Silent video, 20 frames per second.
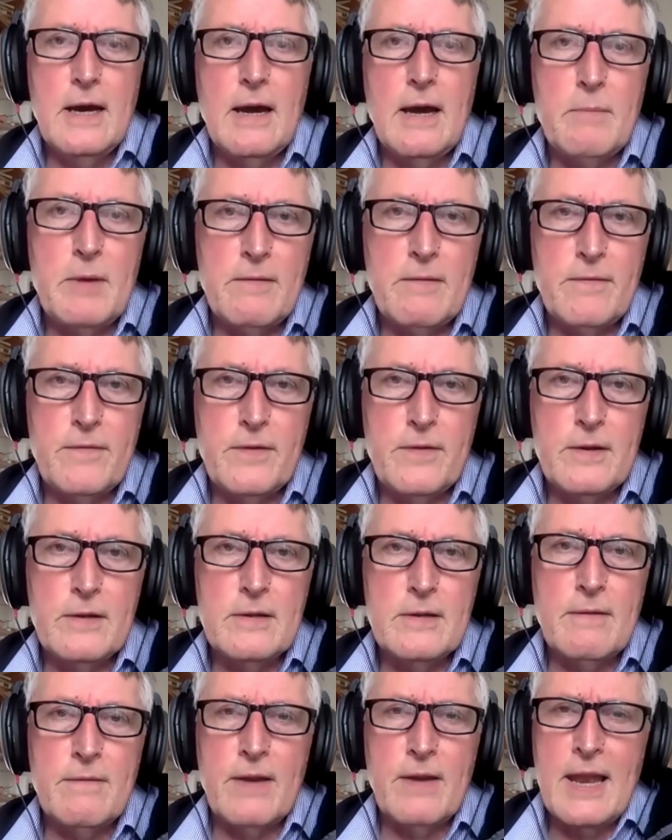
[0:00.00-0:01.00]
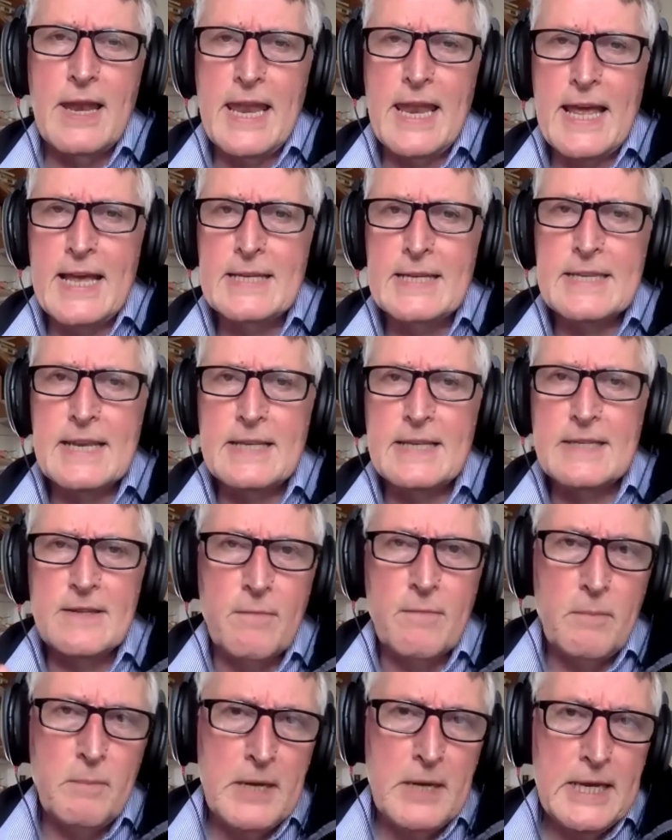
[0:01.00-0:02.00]
may feel a sense of
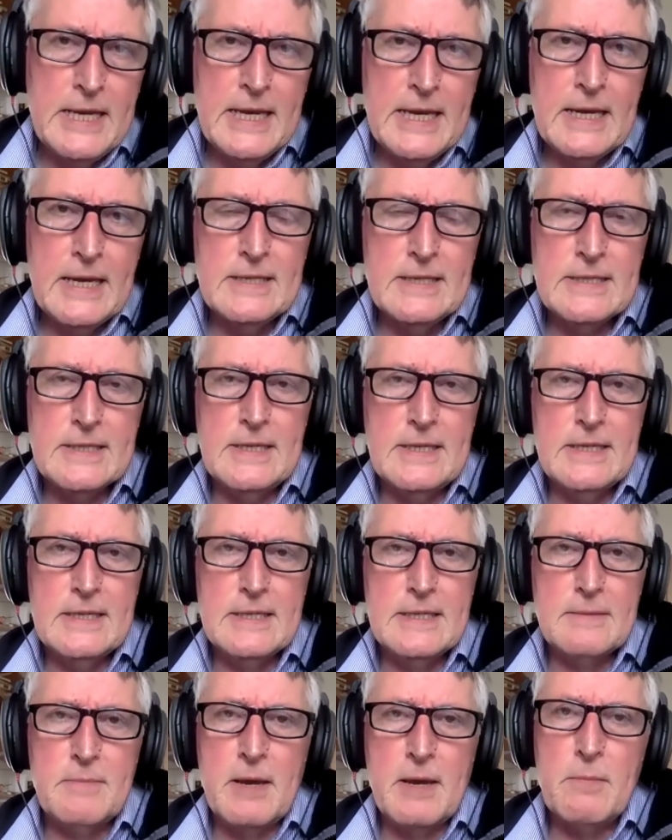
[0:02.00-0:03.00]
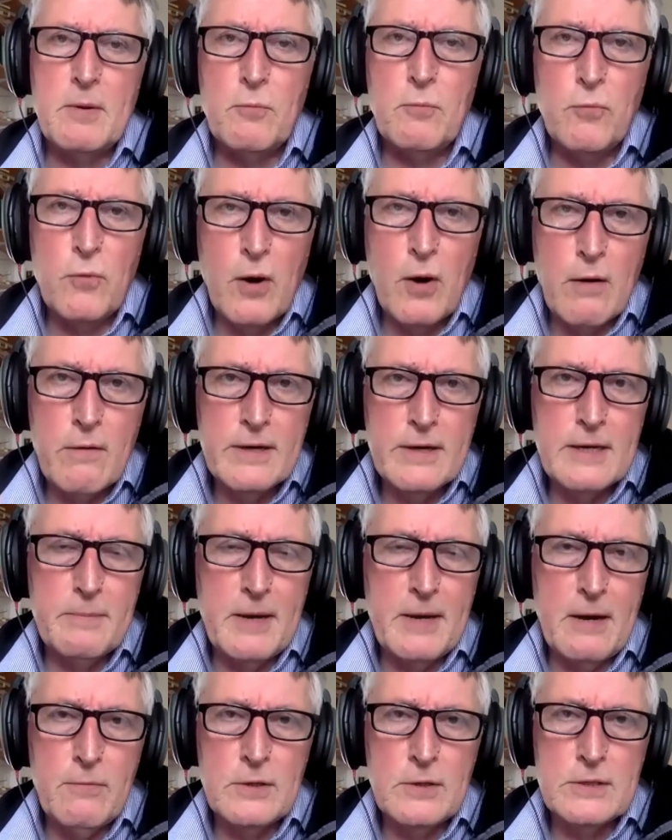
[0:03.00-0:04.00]
meaninglessness, may be worried
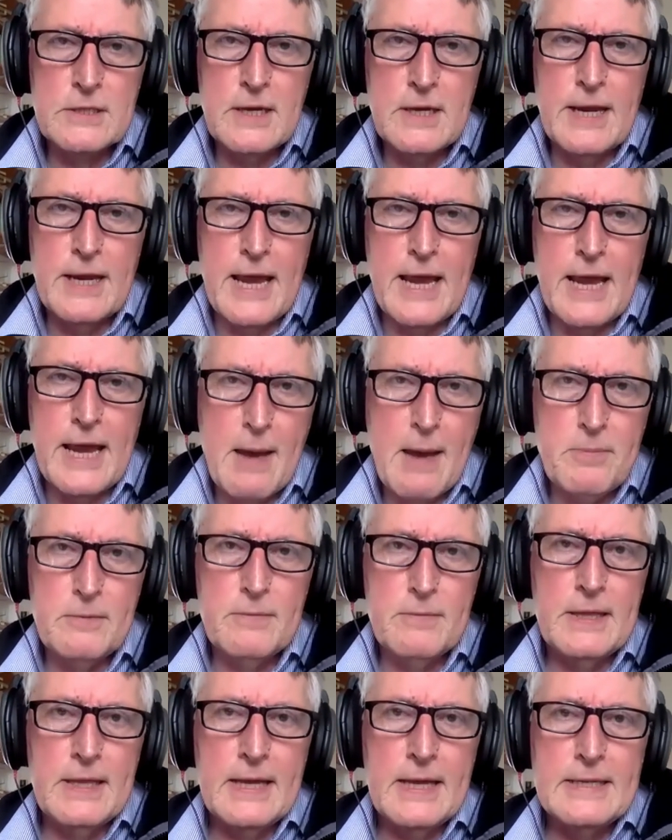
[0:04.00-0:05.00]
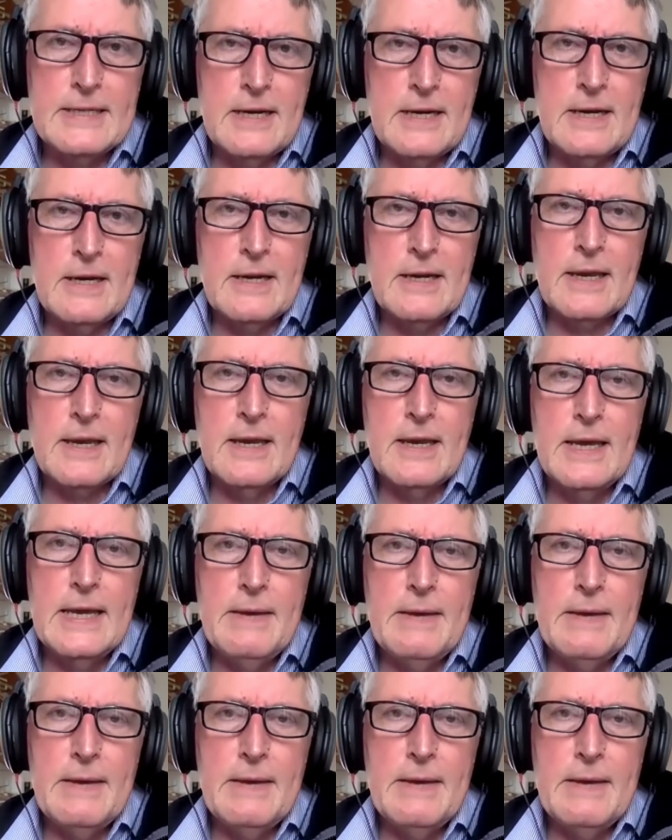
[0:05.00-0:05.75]
about what's going to happen when they die.